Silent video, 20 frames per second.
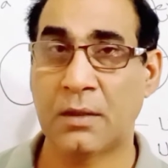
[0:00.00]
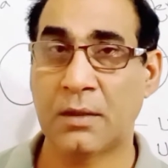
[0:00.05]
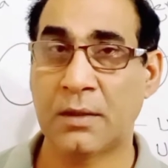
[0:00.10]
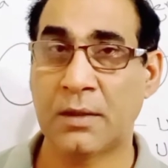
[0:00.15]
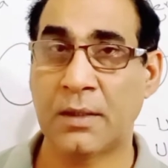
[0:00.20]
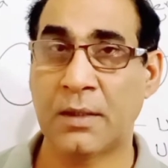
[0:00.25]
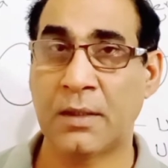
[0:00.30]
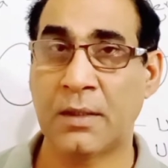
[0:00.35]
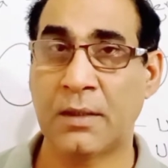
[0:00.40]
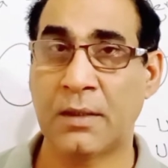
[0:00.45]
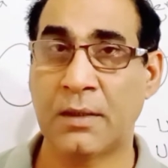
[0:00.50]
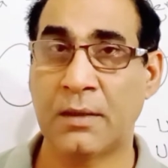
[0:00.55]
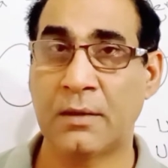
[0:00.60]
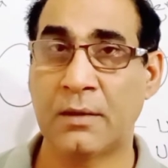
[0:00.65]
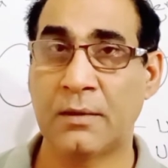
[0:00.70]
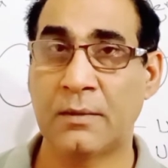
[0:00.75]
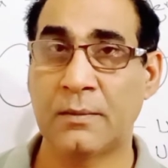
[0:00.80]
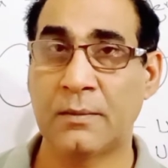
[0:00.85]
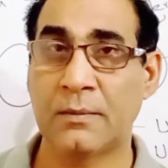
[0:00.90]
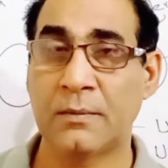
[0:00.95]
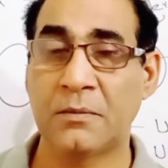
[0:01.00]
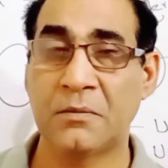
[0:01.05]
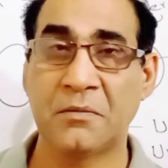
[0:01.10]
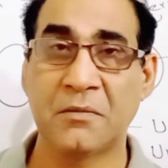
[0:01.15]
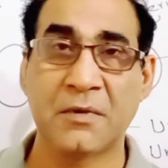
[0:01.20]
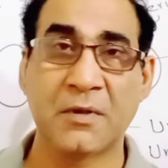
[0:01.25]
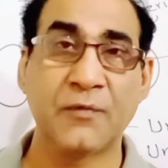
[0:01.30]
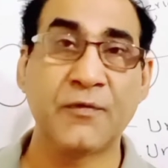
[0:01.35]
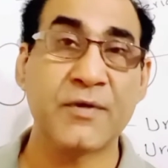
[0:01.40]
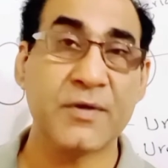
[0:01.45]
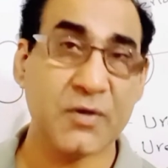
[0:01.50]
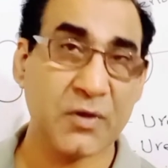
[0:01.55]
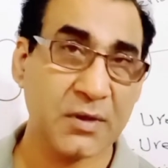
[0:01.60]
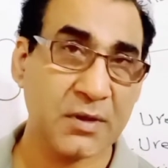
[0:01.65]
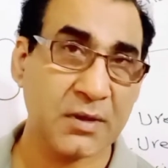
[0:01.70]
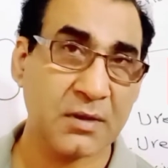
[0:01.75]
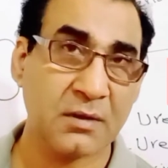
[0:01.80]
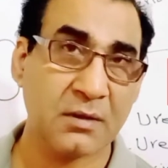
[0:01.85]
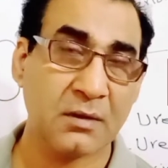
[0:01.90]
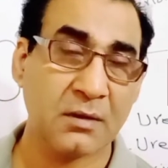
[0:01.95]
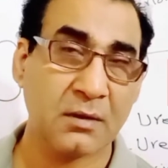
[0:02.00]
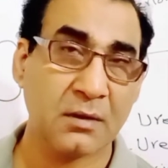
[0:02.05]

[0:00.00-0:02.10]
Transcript: the fishes.